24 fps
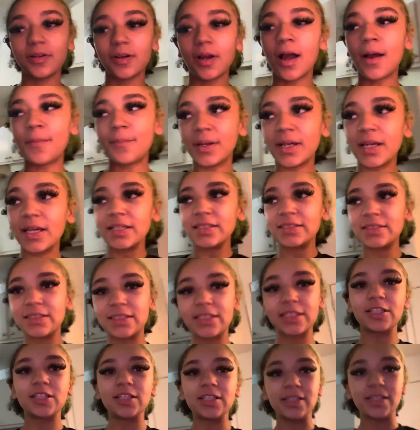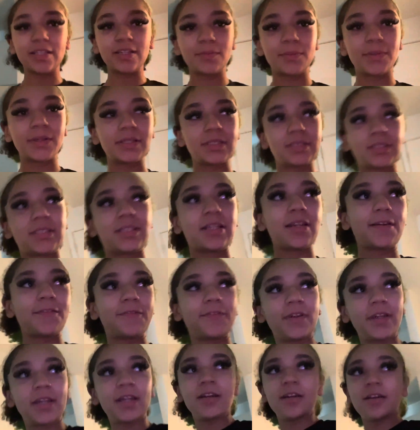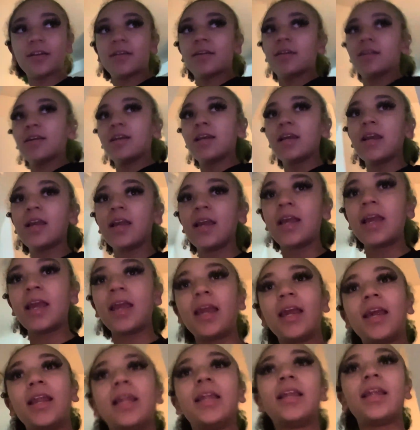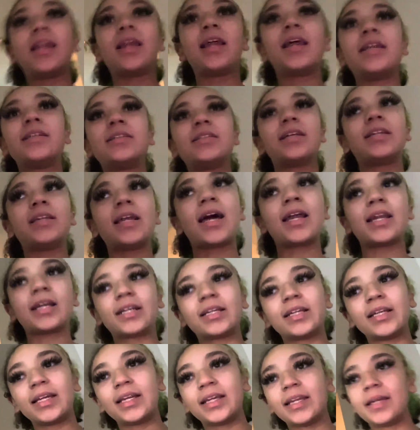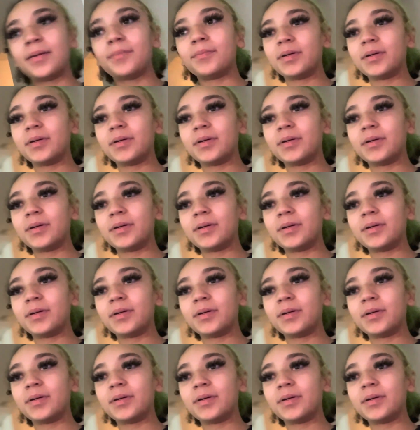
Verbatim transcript: I mean, it's still a little bit of stuff in here, and it's a lot of cleaning,